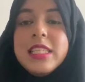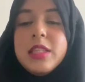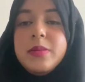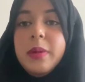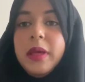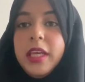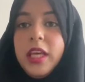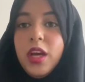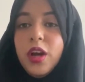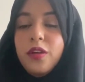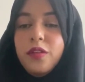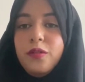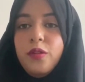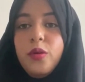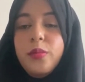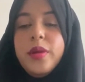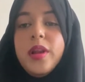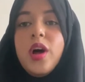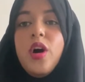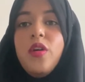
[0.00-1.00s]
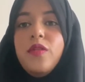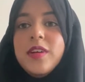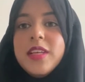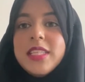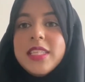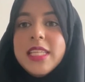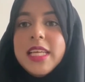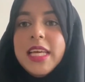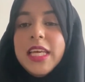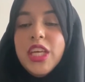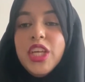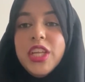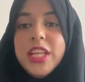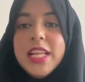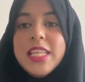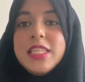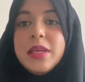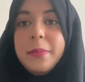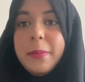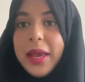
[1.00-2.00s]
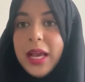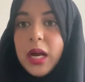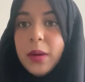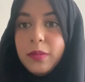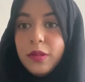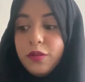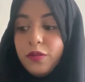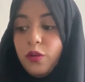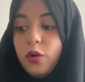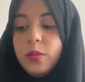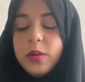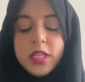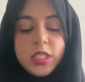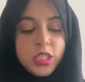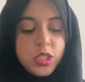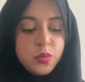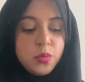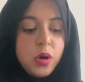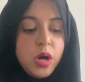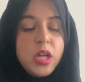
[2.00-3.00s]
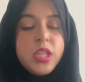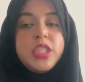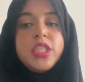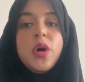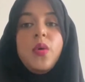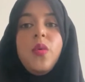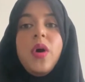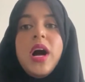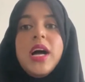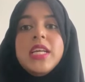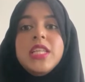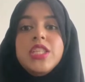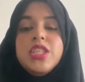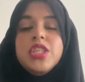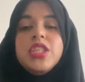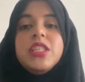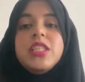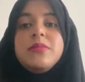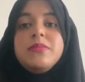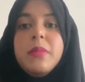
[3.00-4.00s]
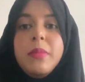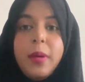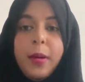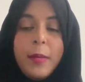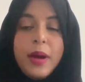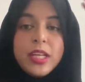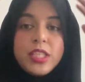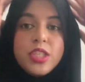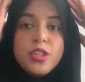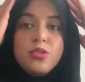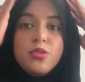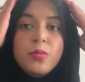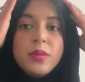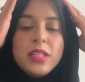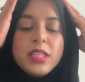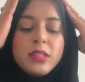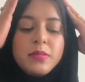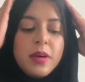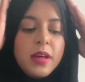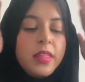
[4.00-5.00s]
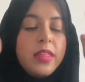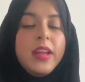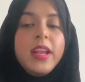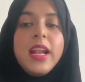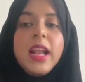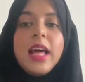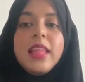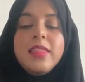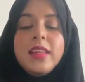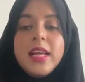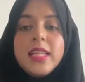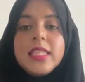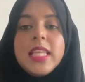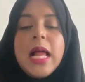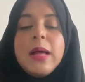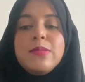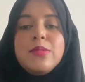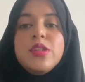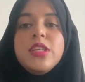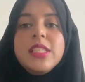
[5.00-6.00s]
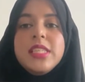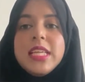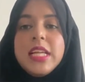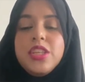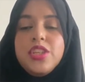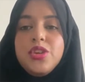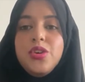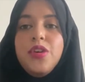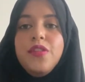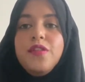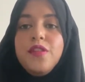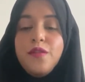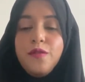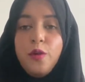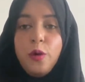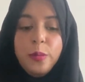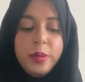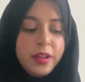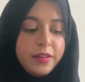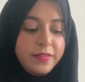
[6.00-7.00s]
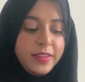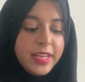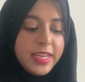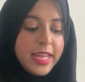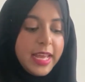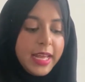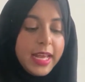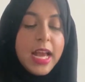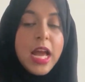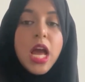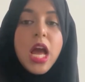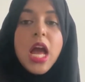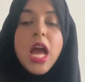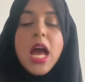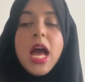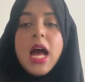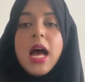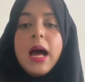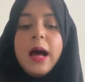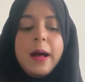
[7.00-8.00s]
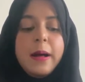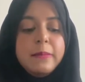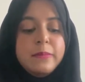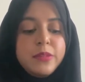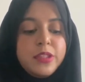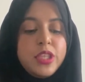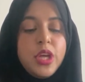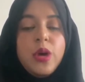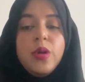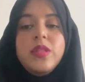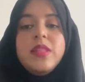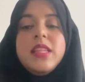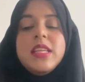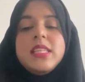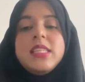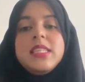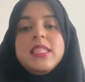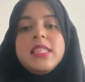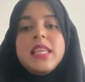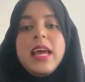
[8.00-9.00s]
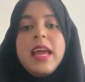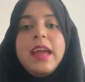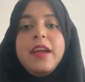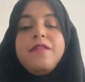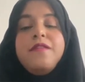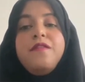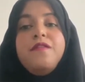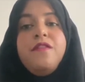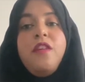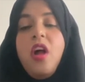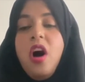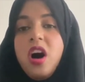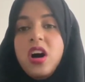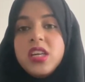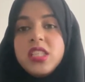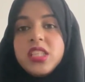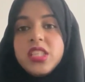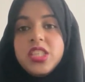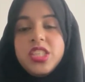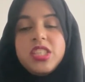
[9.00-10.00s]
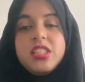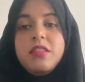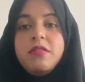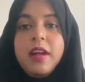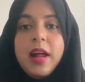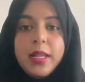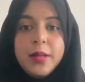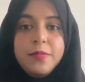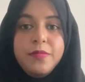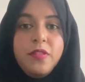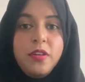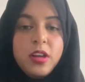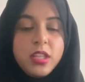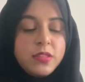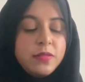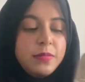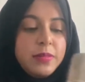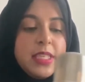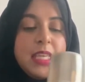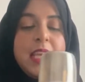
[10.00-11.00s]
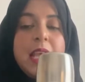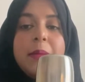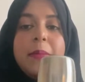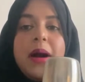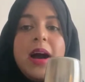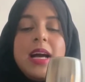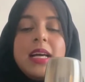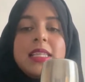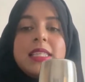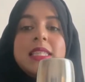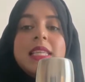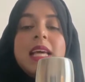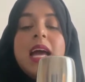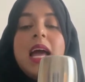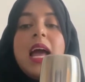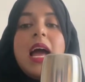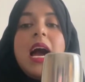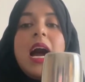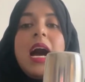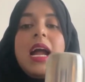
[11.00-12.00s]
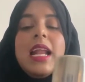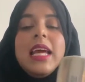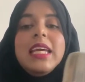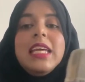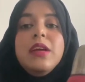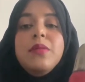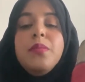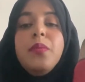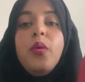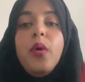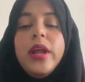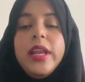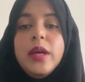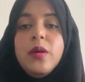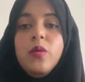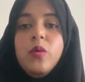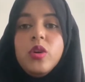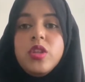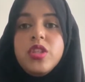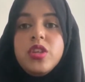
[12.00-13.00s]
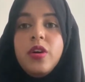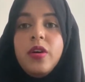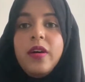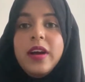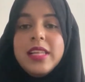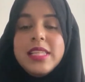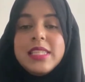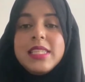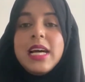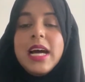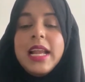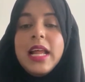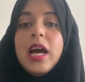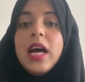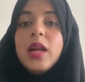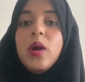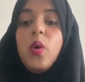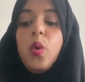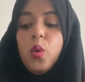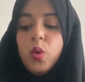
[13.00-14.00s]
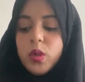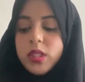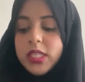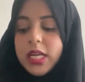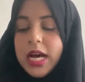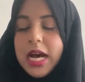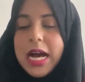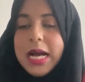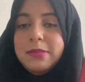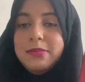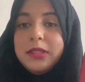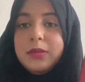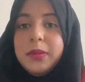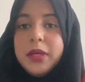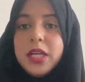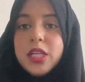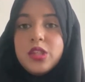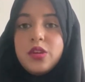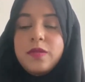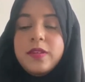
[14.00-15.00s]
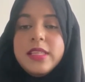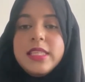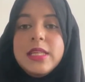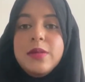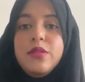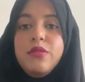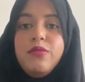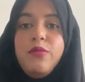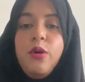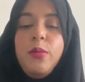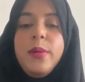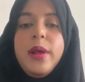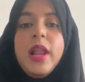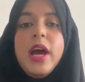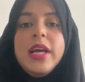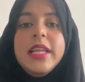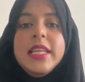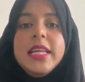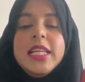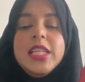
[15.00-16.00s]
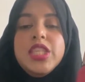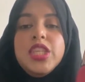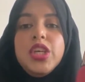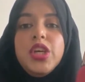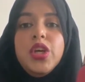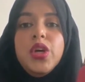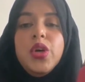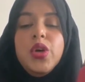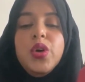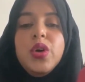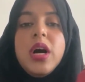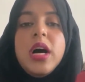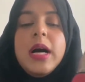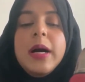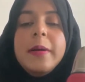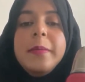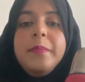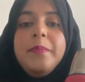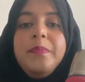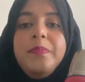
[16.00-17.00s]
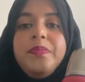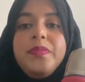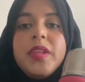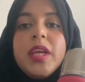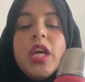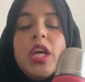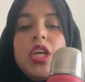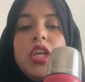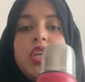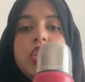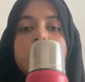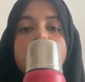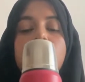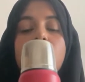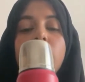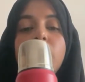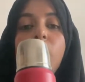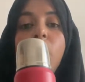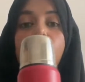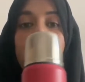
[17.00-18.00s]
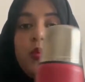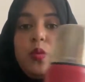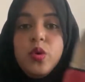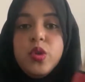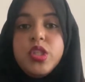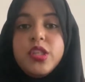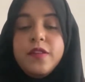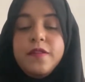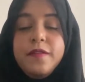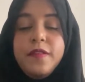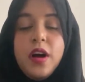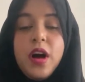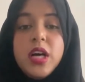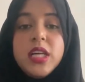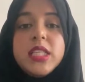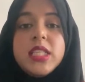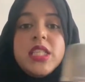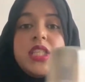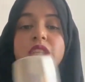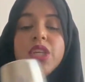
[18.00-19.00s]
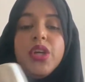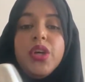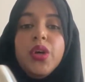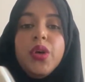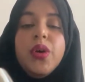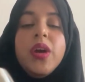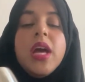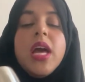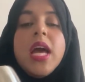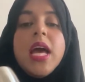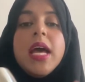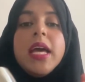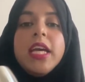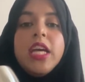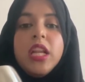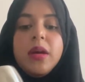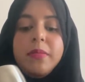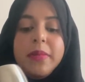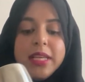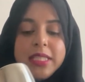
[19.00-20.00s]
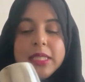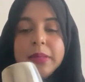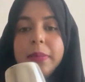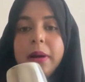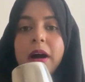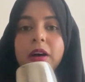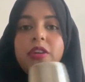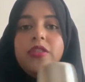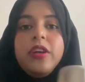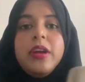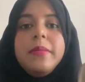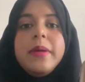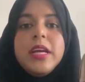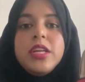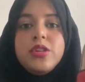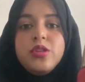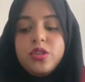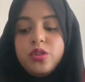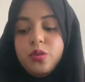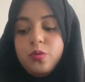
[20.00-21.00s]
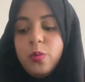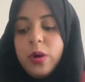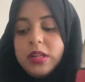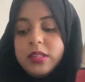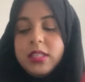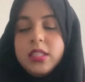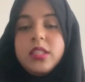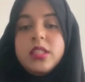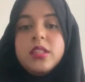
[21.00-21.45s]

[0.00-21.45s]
speaking of formula, obviously you need to make up the formulas as well. So what I do, my mom actually taught me this method, and I think it's an absolute essential if you're formula feeding. So this is a flask, just a random flask from TK Maxx, and I keep boiling water inside it at all times, because obviously with formula you need to use hot water first to, you know, mix the powdering, make sure it's all well